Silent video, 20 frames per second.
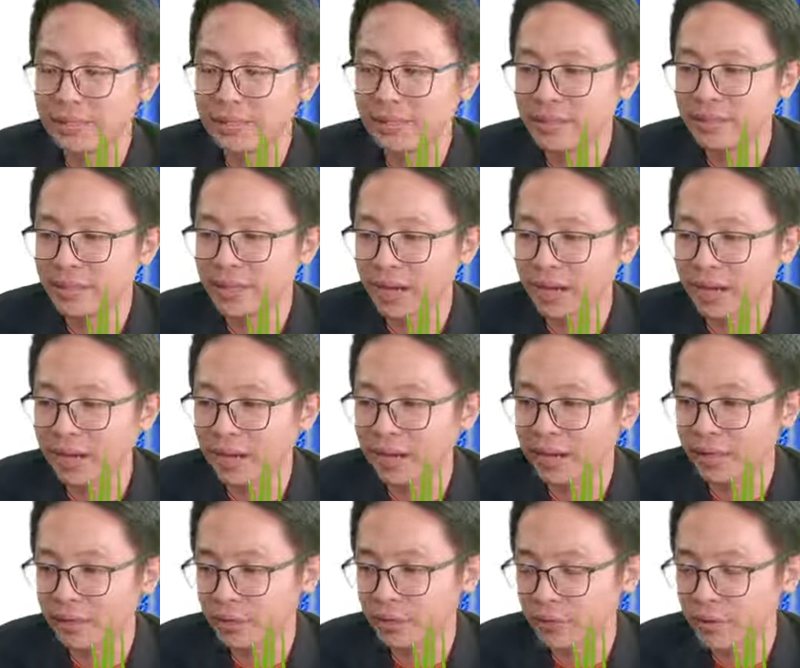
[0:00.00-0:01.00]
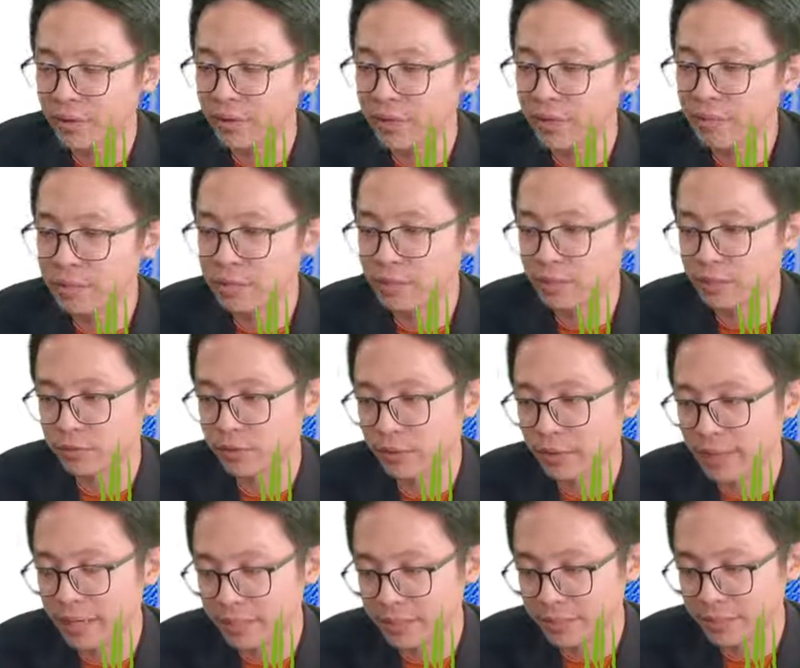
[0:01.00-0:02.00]
The real image was formed at
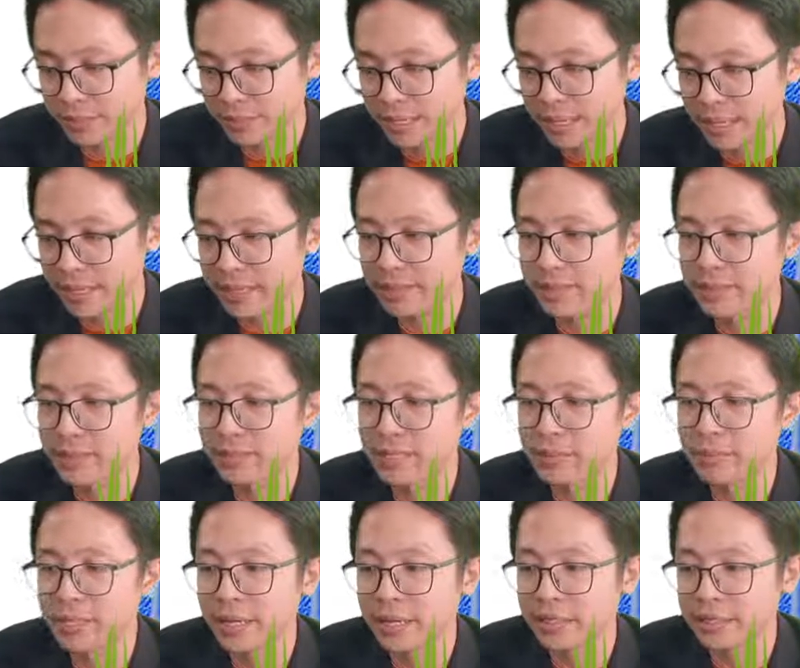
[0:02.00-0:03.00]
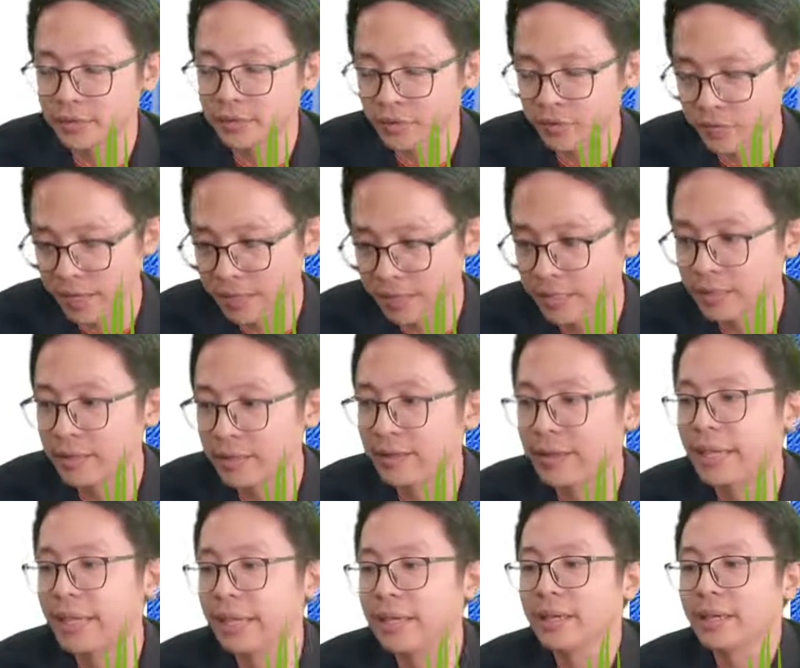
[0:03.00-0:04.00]
this side, same side as the reflected
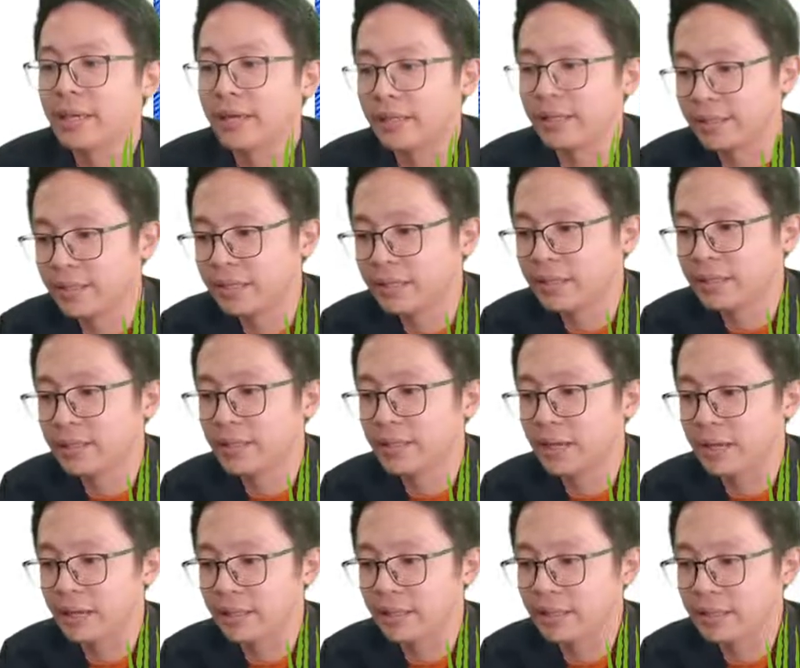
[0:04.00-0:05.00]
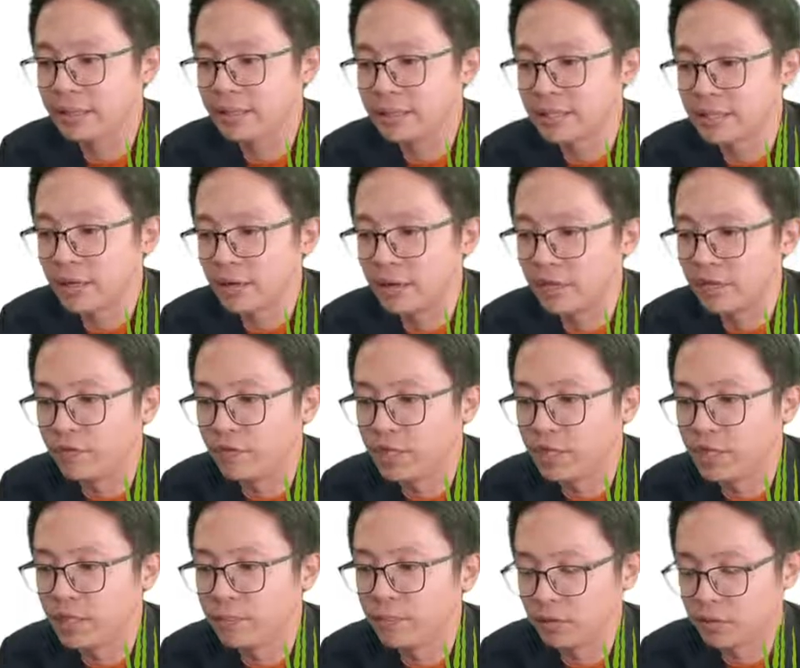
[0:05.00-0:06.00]
ray, and then it is a V
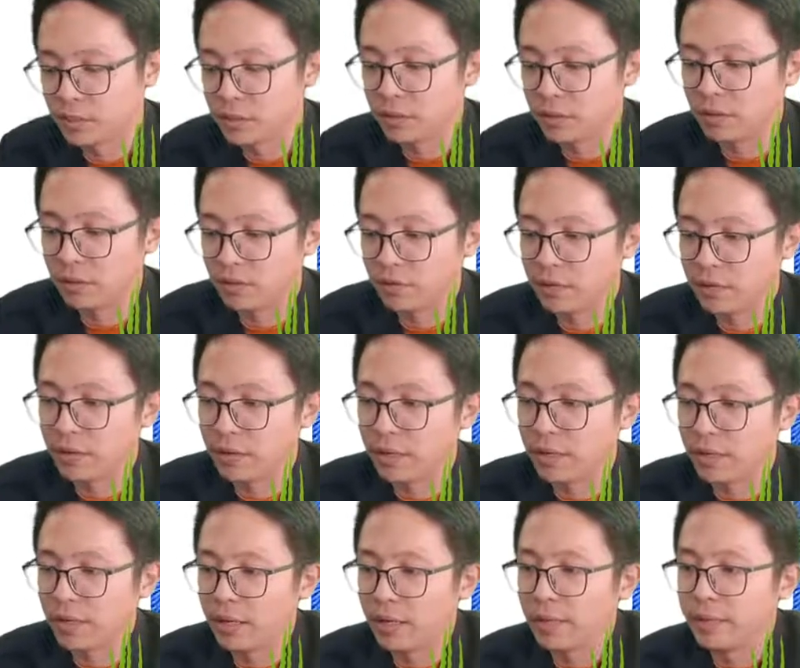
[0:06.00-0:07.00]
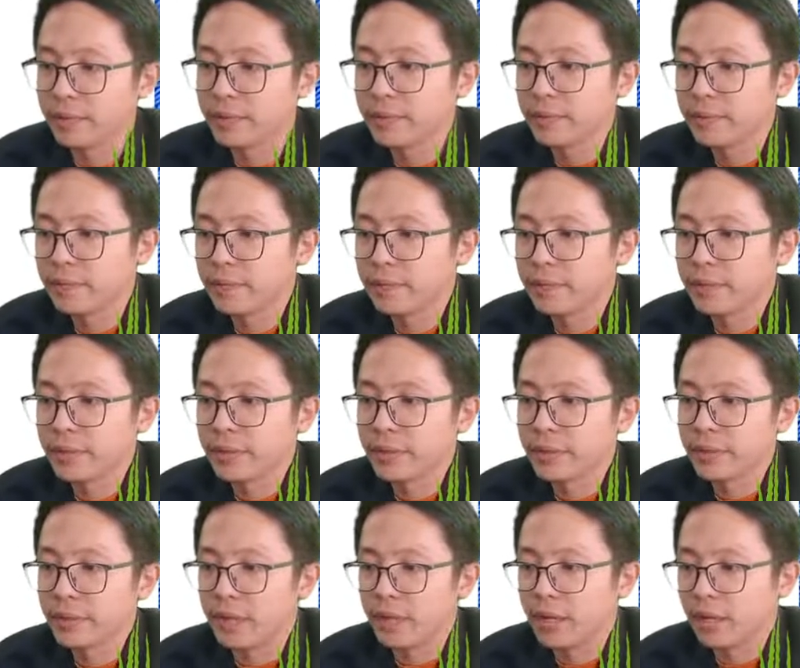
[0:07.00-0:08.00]
positive. Yeah,
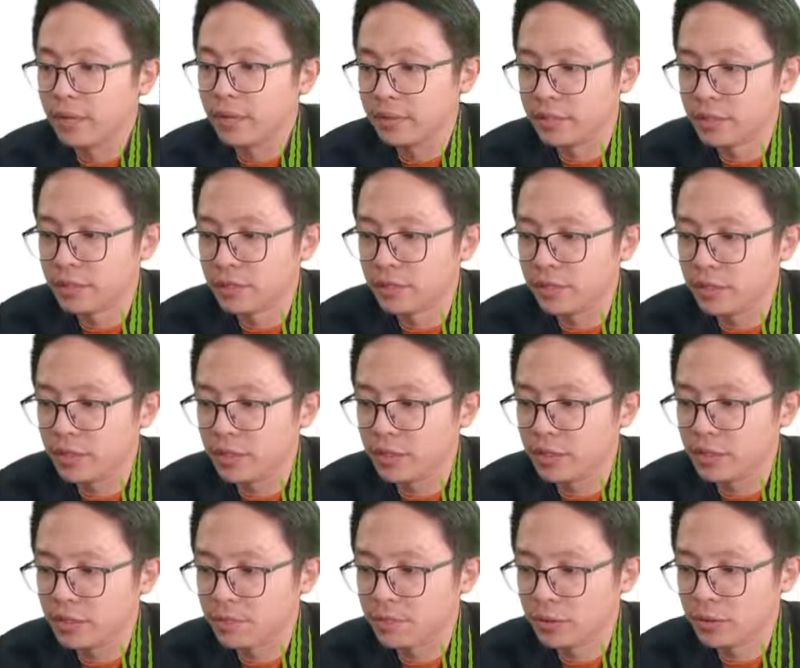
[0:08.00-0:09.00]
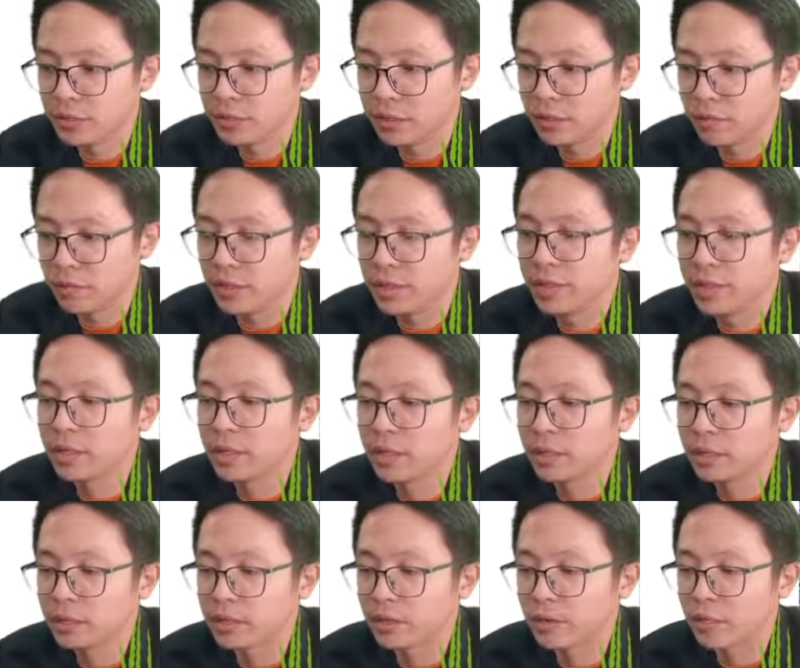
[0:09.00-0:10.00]
this V is positive here, is
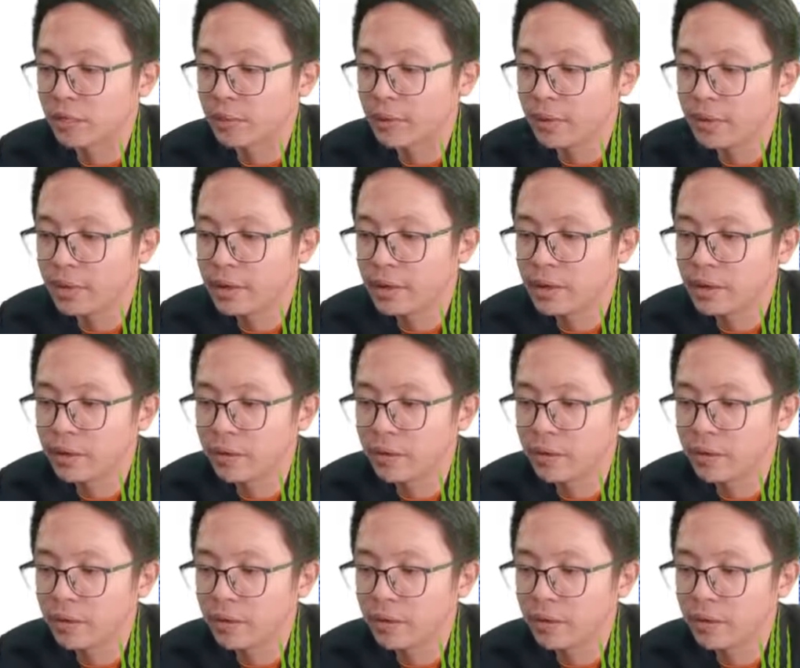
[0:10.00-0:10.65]
a real